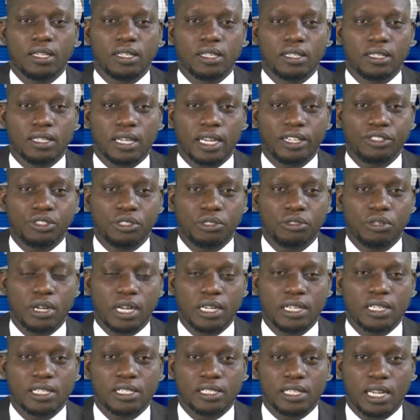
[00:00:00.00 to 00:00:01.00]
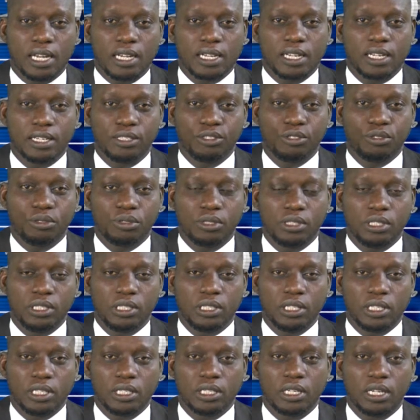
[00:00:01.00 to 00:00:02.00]
Nigeria is our
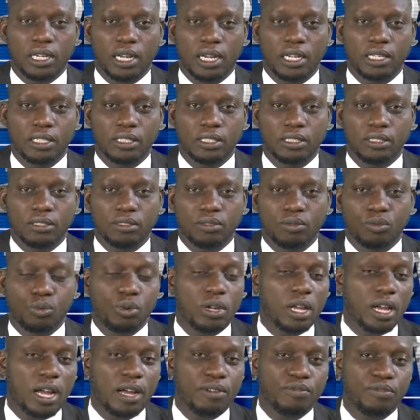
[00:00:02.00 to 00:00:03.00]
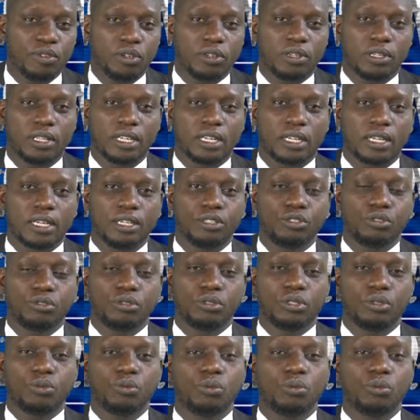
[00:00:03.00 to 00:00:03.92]
country, and we have no other country.